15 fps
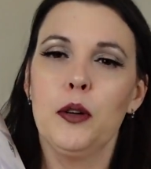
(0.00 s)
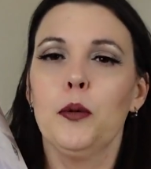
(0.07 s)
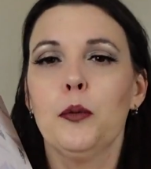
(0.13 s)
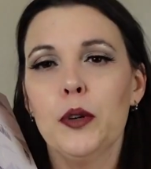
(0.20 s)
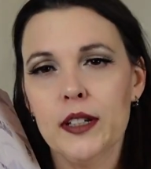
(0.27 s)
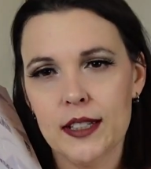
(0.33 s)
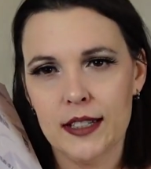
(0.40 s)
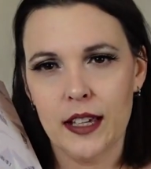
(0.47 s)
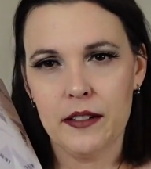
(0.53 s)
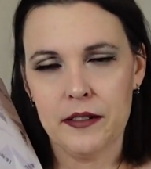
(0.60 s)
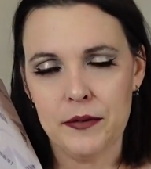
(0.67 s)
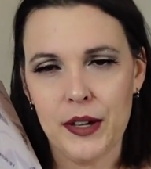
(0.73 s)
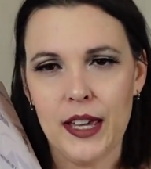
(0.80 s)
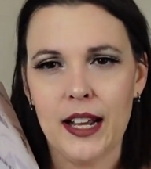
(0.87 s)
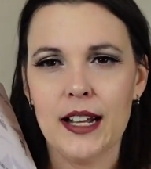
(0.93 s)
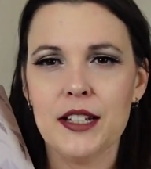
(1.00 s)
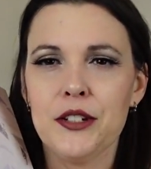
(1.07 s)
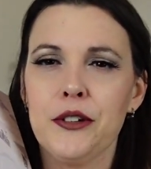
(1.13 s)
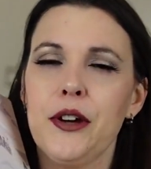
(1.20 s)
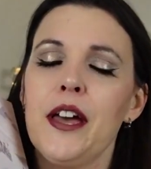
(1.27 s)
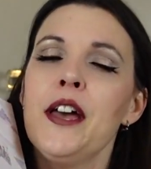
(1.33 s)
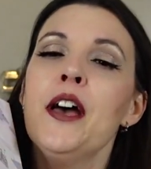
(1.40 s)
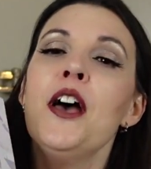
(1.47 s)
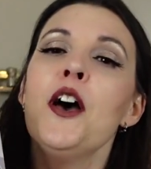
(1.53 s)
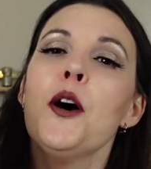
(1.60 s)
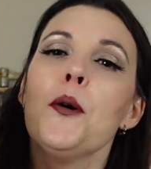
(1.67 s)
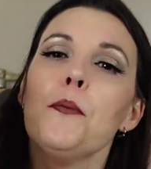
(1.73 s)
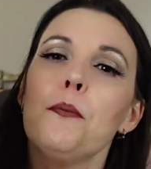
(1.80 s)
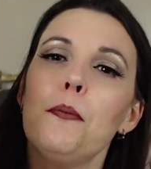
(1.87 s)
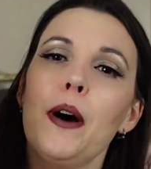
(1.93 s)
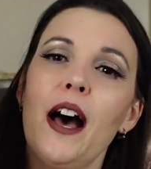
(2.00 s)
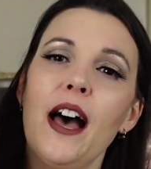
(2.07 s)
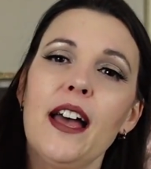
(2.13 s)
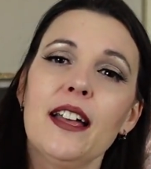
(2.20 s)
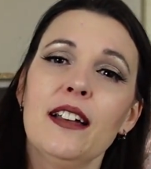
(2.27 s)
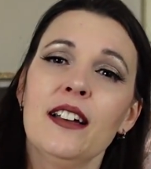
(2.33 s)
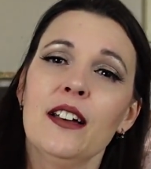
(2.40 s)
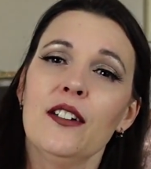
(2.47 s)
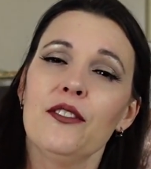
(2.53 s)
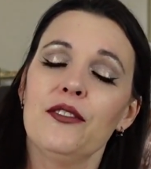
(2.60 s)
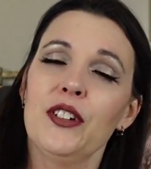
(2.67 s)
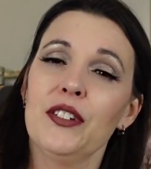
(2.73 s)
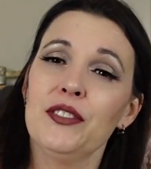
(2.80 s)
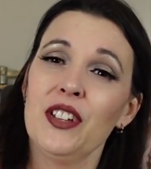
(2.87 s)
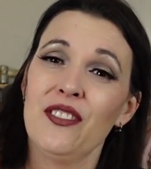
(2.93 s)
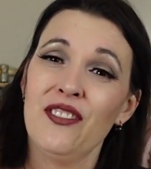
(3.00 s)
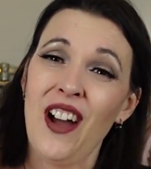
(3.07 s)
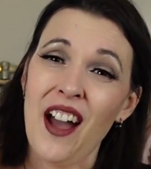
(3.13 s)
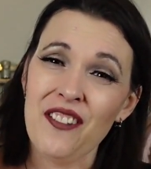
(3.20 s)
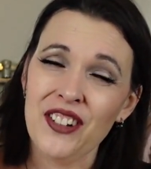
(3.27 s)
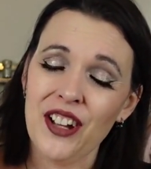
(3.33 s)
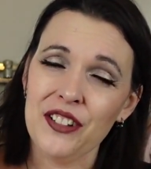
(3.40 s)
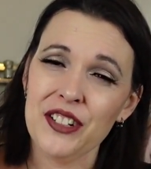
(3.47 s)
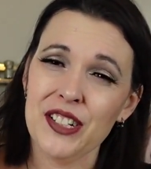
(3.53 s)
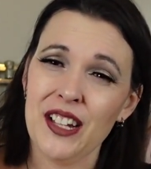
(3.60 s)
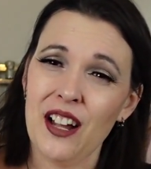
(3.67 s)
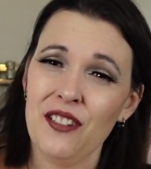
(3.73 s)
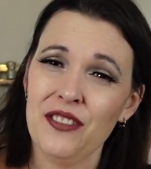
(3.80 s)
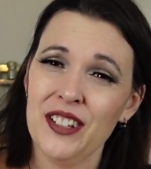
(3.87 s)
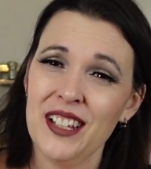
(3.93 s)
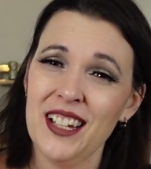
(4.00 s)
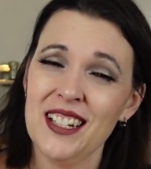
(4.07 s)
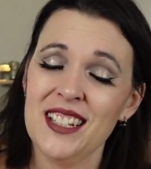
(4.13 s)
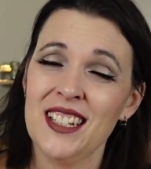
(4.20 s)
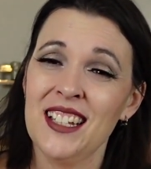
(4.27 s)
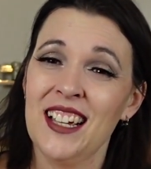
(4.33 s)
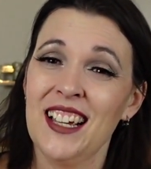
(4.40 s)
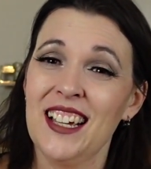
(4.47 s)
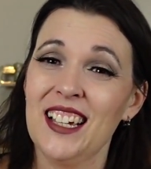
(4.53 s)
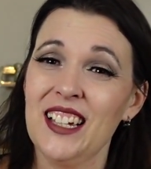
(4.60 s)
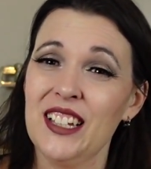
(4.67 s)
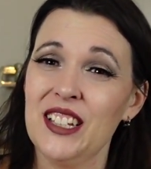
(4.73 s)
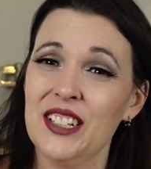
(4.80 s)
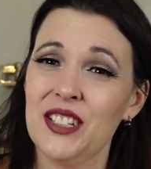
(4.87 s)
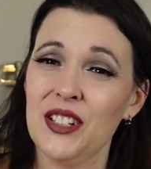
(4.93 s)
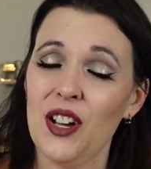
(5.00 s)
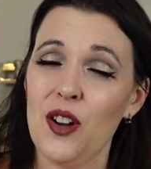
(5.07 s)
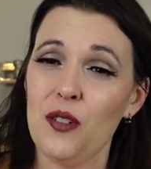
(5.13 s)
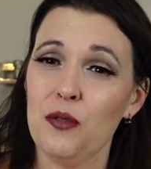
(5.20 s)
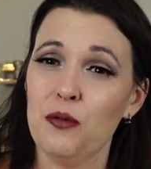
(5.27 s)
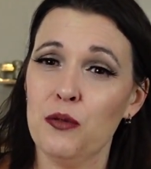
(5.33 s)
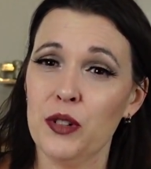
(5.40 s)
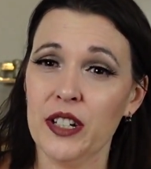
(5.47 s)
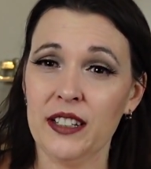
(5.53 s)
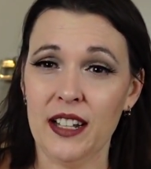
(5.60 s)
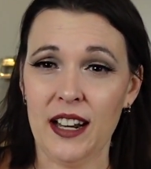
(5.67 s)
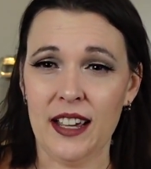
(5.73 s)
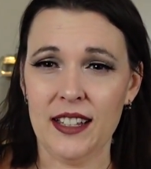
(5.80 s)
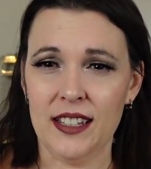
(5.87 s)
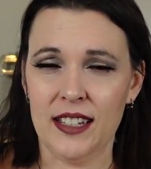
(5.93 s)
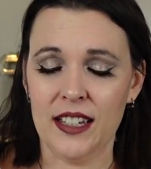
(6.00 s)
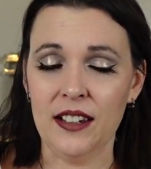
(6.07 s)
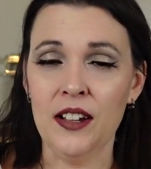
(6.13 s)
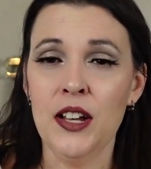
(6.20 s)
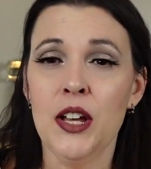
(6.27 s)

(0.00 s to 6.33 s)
We'll see when we get into it, but $55 now for this is a really nice deal.